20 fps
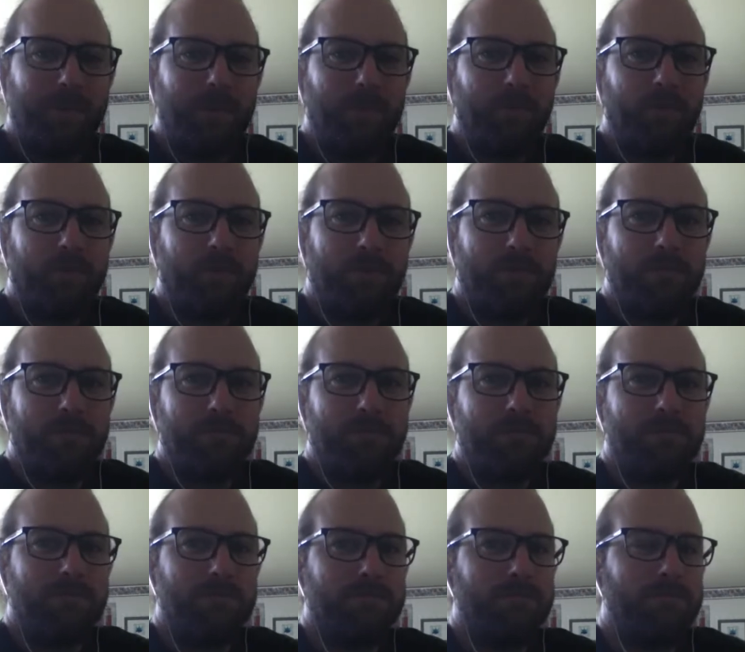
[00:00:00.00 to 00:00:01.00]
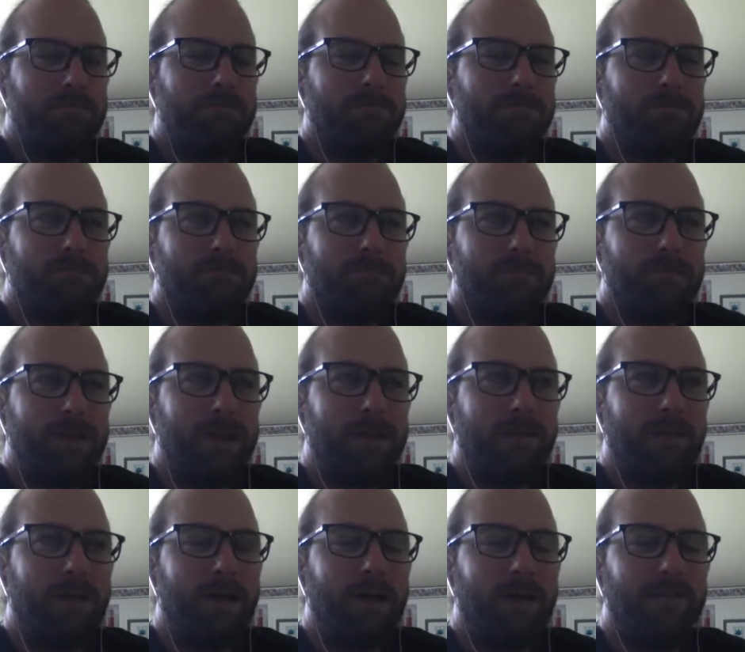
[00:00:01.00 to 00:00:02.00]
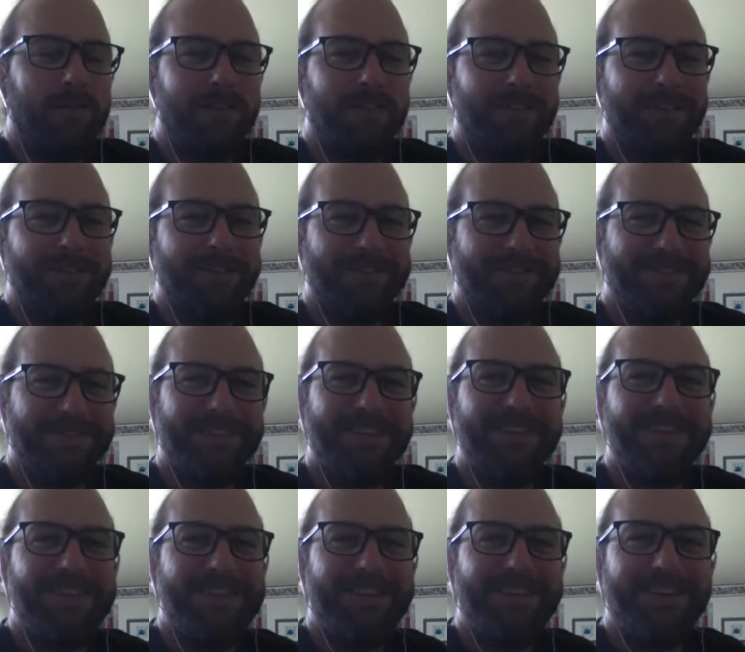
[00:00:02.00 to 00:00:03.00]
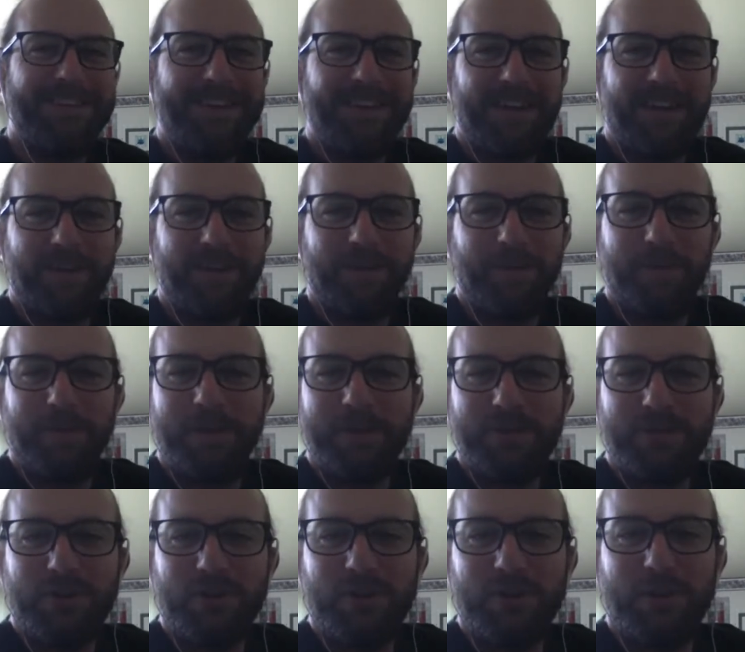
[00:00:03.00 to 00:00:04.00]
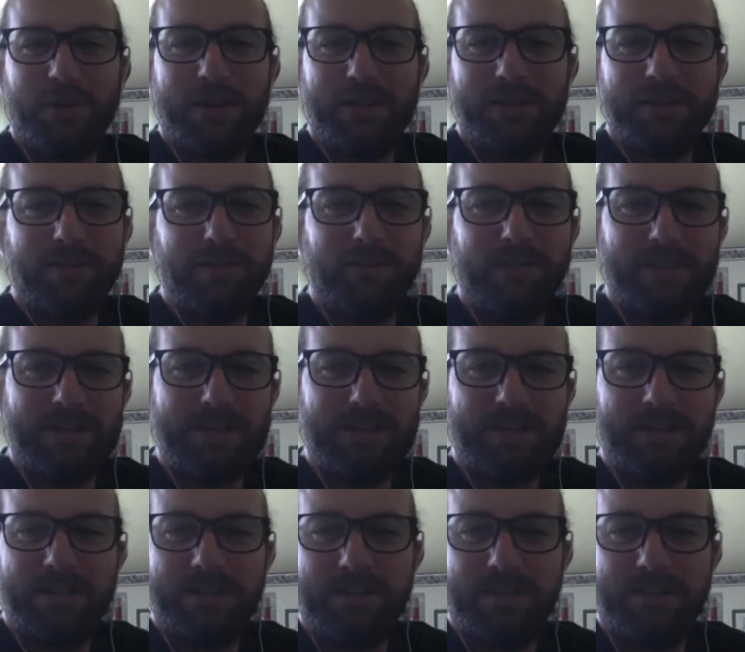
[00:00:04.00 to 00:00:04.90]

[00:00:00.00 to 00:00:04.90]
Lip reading: people in life. I want to make sure you get some visits.